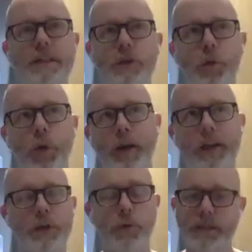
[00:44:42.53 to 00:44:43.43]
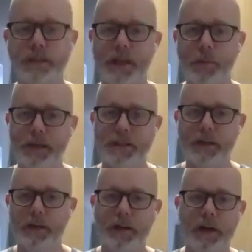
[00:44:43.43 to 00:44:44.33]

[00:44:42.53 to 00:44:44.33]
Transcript: to understand better